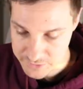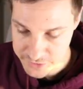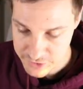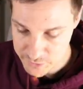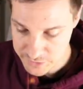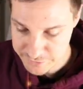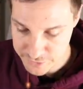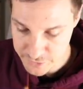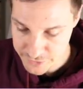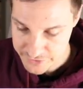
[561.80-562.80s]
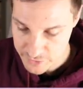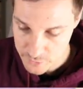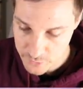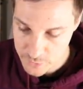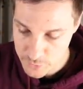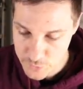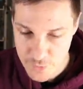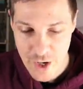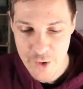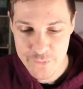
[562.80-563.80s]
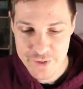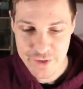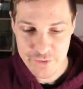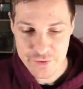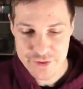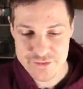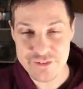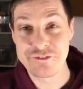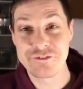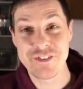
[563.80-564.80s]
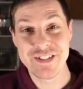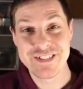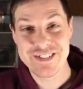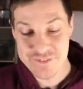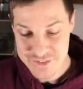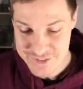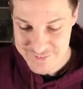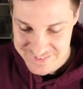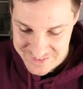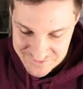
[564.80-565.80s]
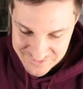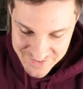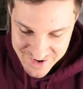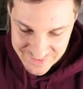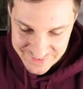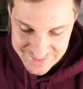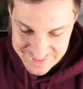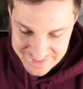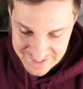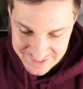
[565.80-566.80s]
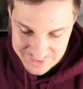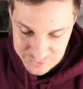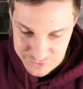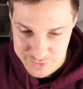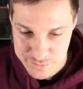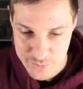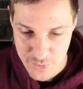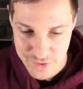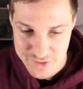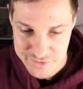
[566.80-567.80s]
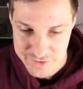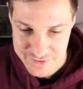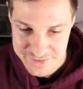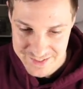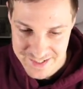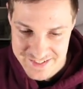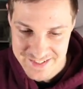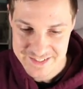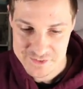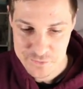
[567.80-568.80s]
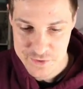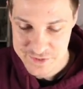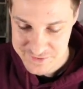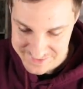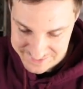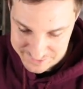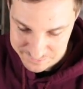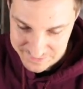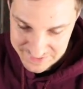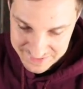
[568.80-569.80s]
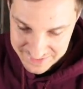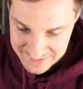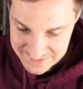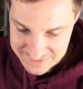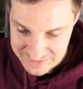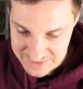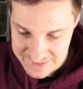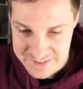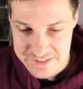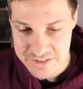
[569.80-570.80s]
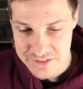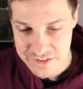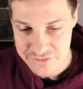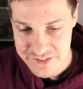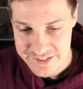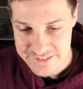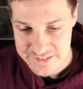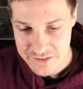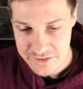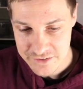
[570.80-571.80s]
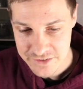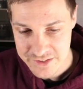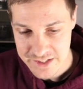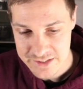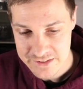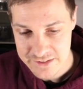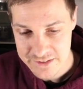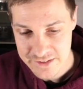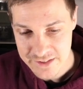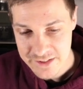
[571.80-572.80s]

So a new one for us. Oh, and we got one of the fancy runes. Very nice. We got the body rune there. That is pretty awesome. Do like the look of these. Look at the